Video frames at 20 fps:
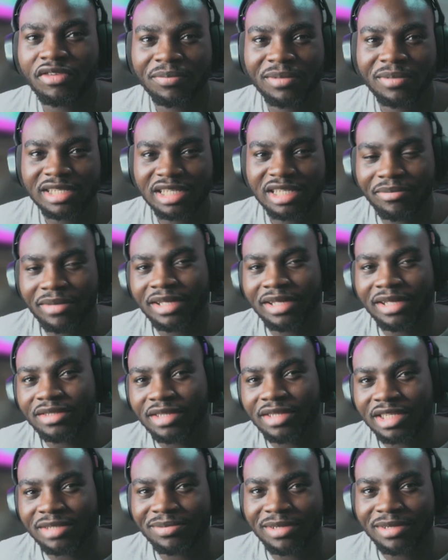players, I might need
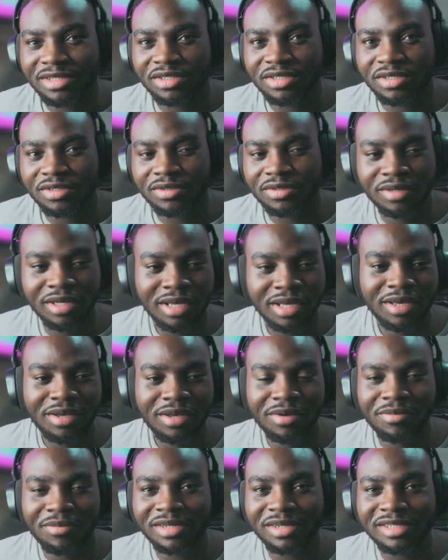to explain to you.
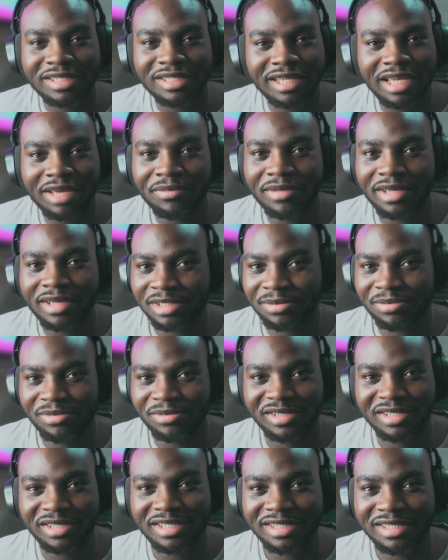But the gaming
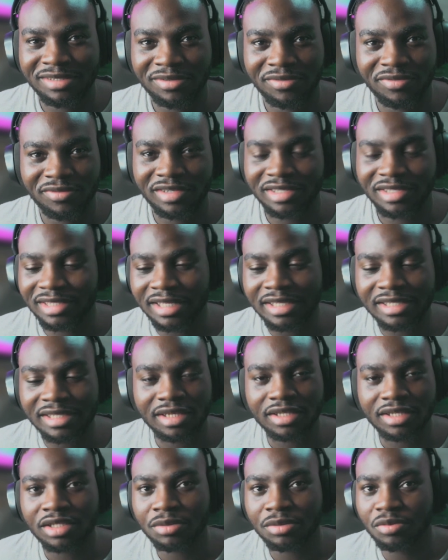experience is different. Things
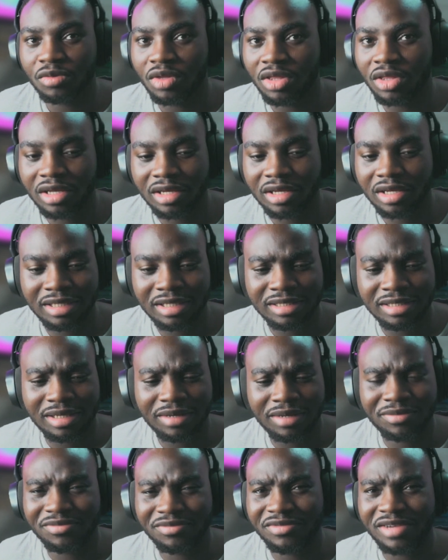are smoother, things
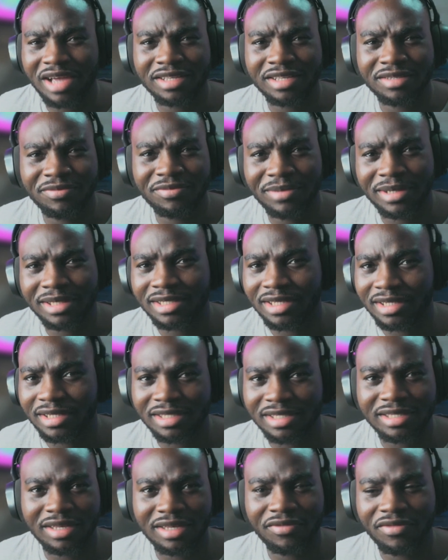are react better,
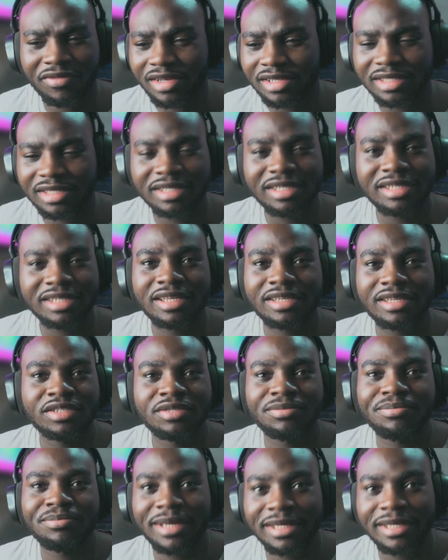things are faster, things are
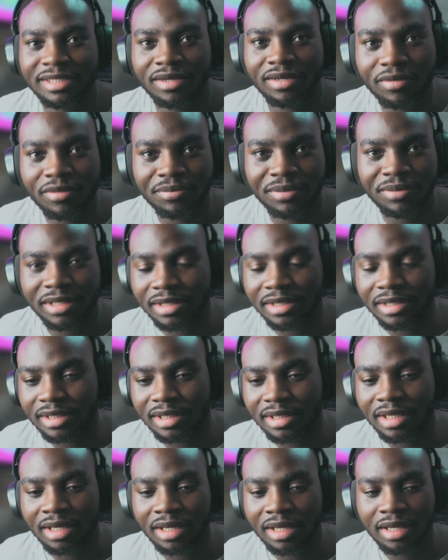just better on
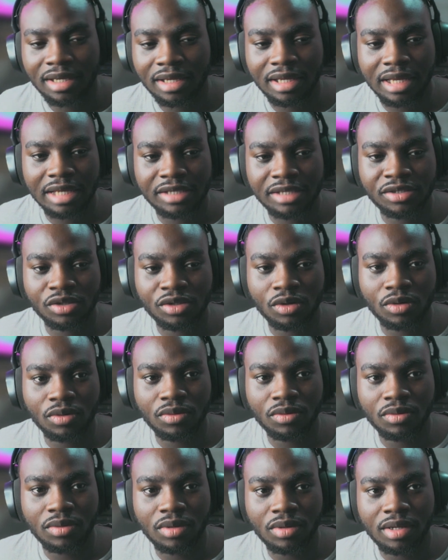PC.
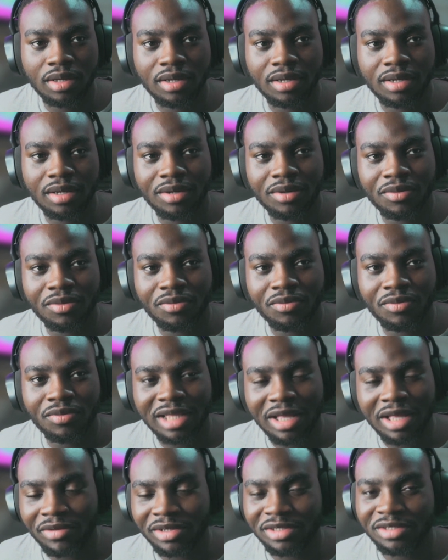So when
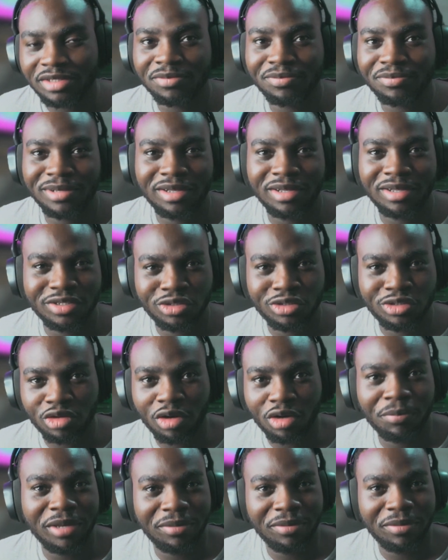I went to play on a
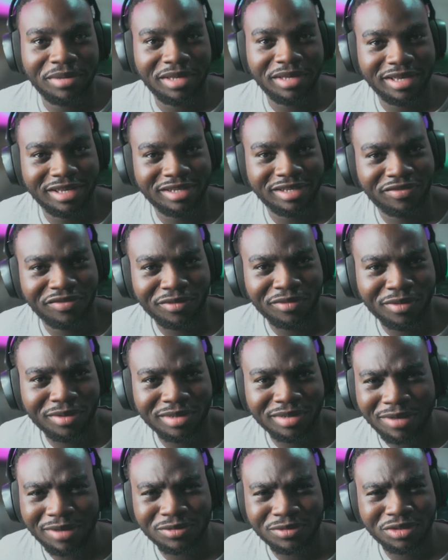choppy PS4
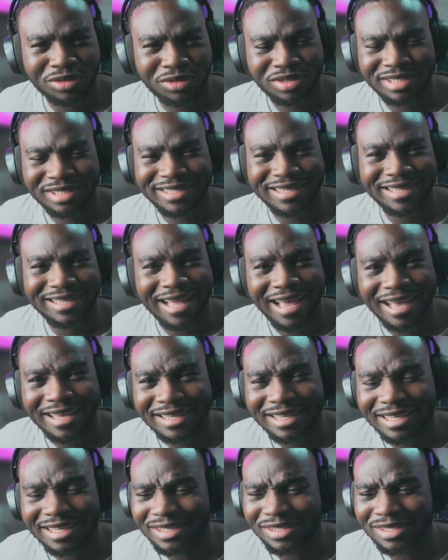that was just
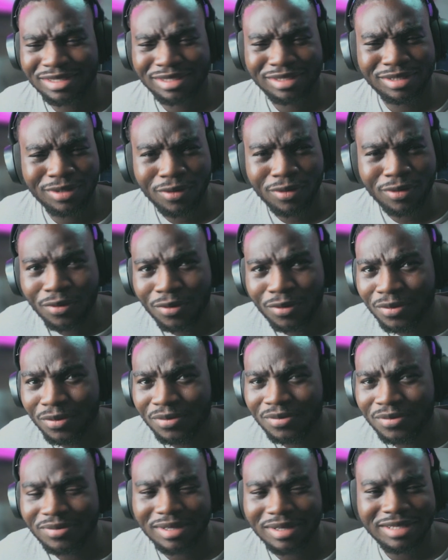laggy,
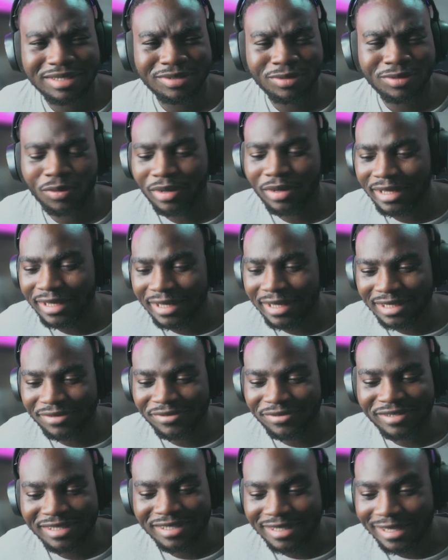slow, annoying,
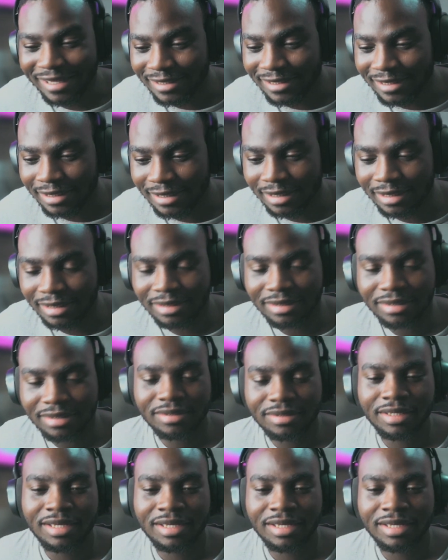irritating,